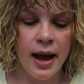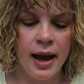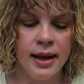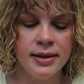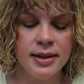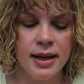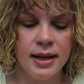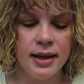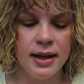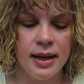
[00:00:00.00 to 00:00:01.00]
and
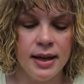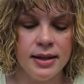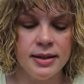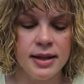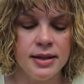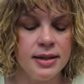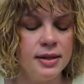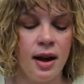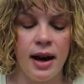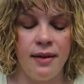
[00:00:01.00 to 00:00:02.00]
it is, it
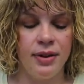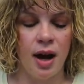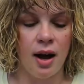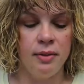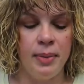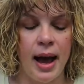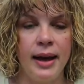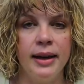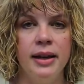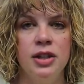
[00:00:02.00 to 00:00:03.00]
does not have the cotton
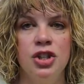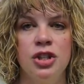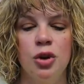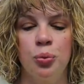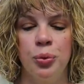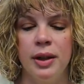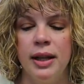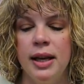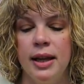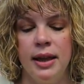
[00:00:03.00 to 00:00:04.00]
back. It is just a
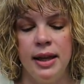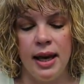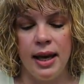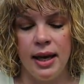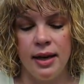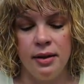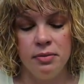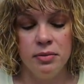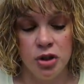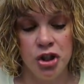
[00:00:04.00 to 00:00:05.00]
really thin
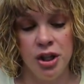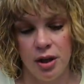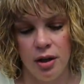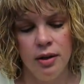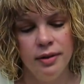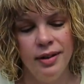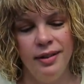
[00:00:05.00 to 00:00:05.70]
sheer.